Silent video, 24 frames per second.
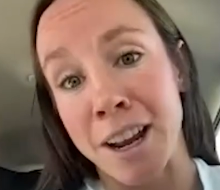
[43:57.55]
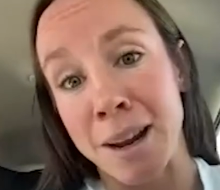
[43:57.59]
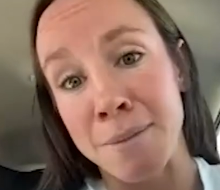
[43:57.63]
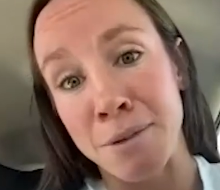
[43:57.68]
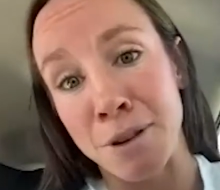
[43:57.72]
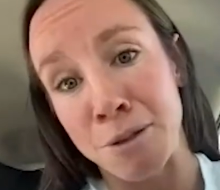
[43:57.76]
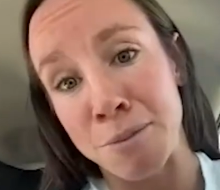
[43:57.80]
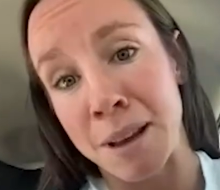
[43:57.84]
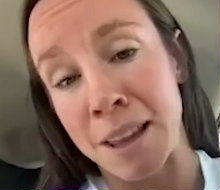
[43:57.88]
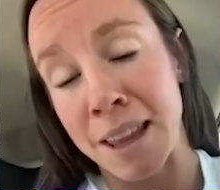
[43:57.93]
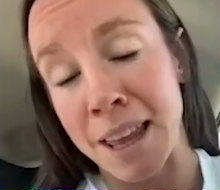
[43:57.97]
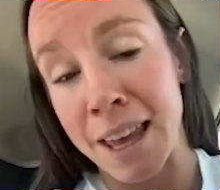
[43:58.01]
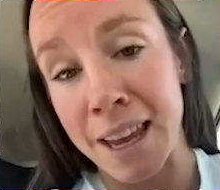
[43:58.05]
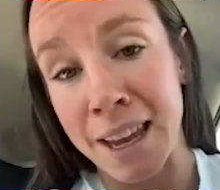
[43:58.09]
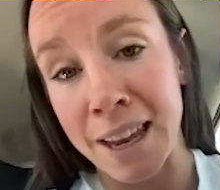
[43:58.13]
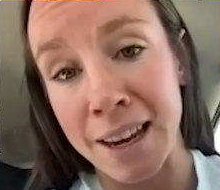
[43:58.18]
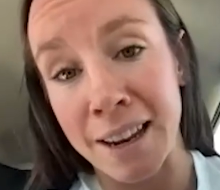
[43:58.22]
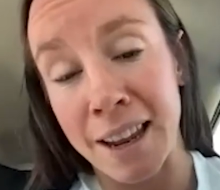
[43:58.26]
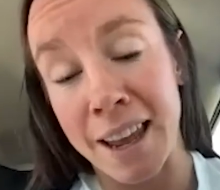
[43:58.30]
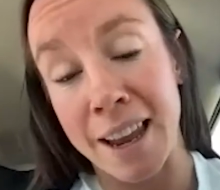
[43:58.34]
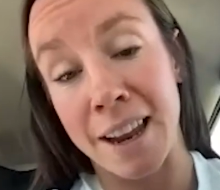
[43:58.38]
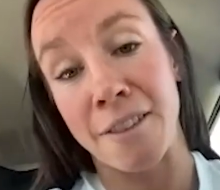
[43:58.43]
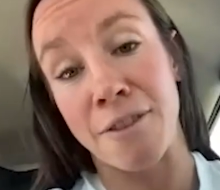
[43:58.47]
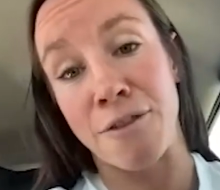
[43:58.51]
I broke my leg
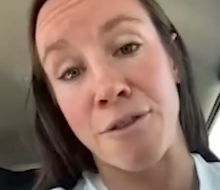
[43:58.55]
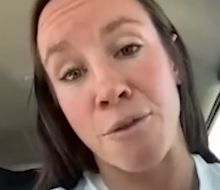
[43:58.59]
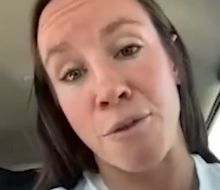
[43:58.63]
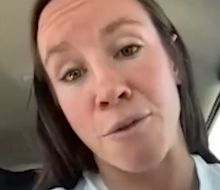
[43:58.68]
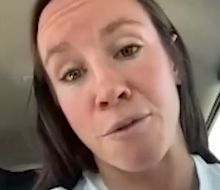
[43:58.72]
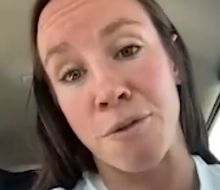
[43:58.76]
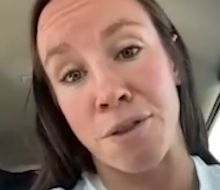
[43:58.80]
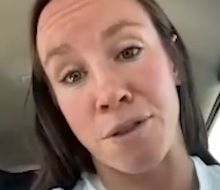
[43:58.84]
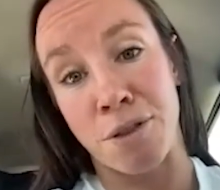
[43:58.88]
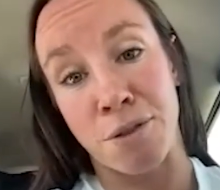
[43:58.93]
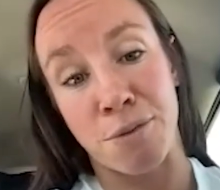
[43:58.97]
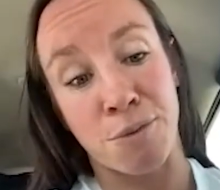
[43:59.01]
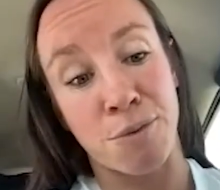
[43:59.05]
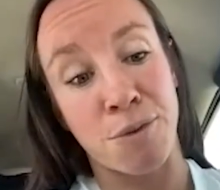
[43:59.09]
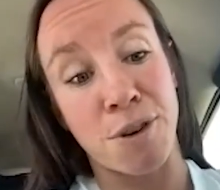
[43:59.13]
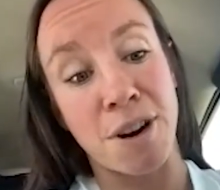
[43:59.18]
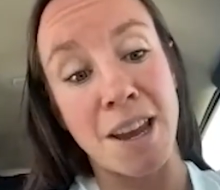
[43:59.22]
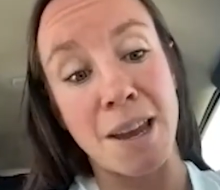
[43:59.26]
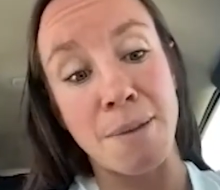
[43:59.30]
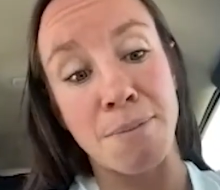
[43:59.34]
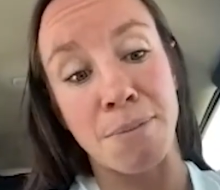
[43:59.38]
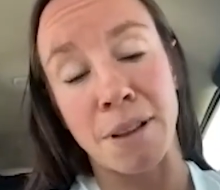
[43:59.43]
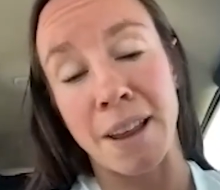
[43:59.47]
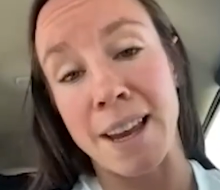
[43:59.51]
in like
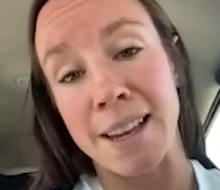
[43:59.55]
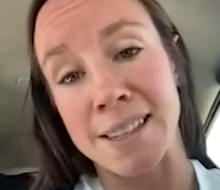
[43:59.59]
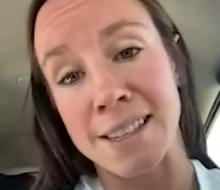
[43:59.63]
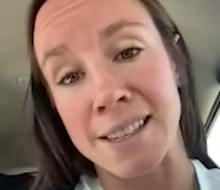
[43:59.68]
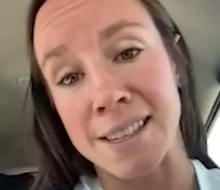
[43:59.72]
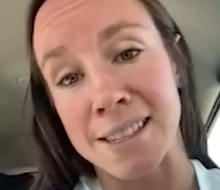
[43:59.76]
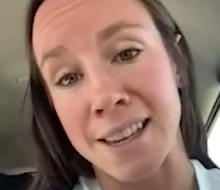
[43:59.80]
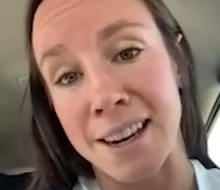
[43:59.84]
3 places